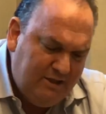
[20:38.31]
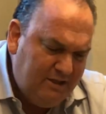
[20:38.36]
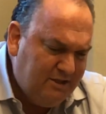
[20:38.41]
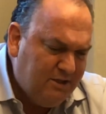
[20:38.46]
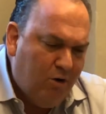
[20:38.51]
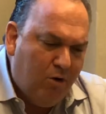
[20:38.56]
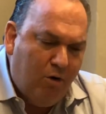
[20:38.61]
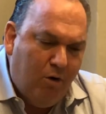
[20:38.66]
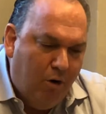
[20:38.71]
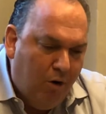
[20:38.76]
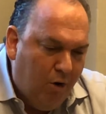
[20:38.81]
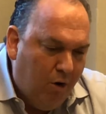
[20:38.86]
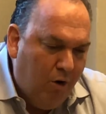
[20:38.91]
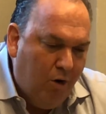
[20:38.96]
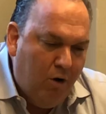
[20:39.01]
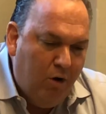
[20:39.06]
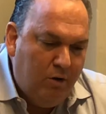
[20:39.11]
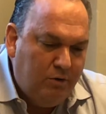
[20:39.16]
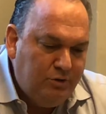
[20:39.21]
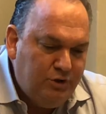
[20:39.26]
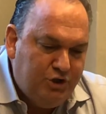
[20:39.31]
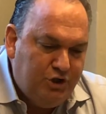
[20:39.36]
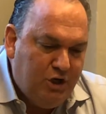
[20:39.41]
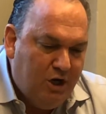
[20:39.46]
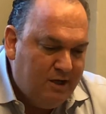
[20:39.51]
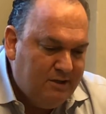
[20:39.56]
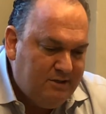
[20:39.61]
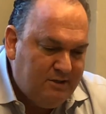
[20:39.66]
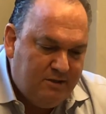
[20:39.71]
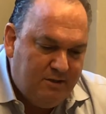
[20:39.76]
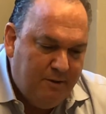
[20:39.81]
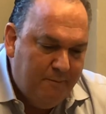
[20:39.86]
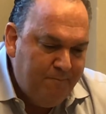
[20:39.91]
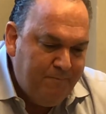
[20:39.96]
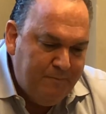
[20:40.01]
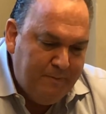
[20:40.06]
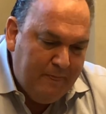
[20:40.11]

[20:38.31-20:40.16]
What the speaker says: These are all just